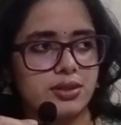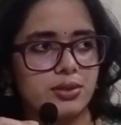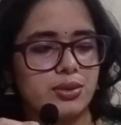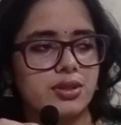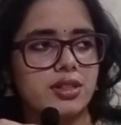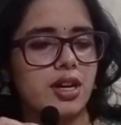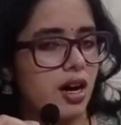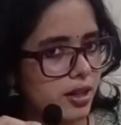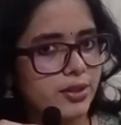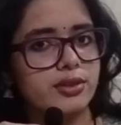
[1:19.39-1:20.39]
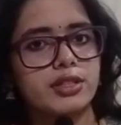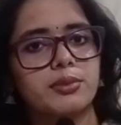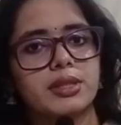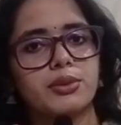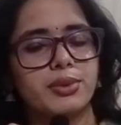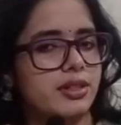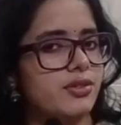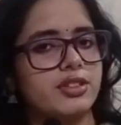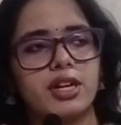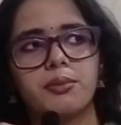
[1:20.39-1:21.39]
So there are going to be
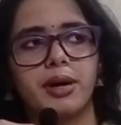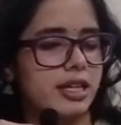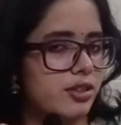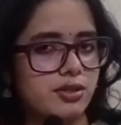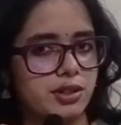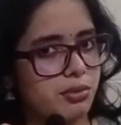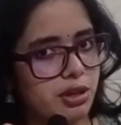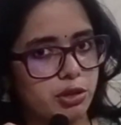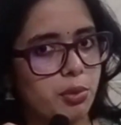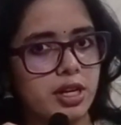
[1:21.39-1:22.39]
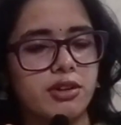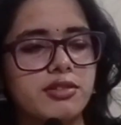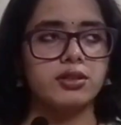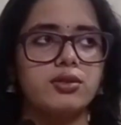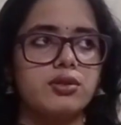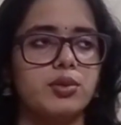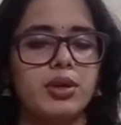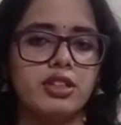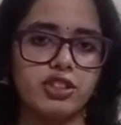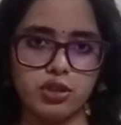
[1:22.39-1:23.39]
words which I might not know how to pronounce. So the
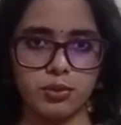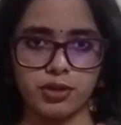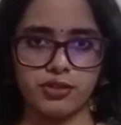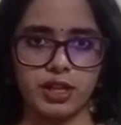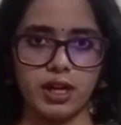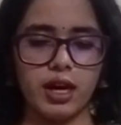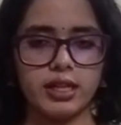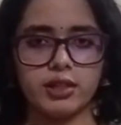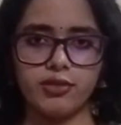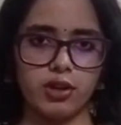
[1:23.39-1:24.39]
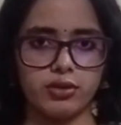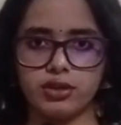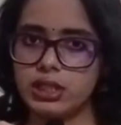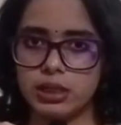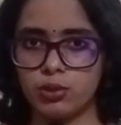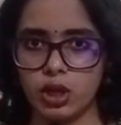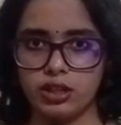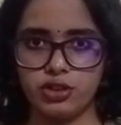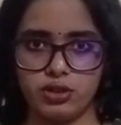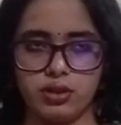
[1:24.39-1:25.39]
village is Imofia and it follows the Igbo
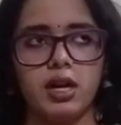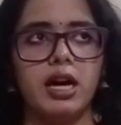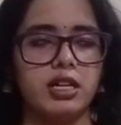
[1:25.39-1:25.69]
culture.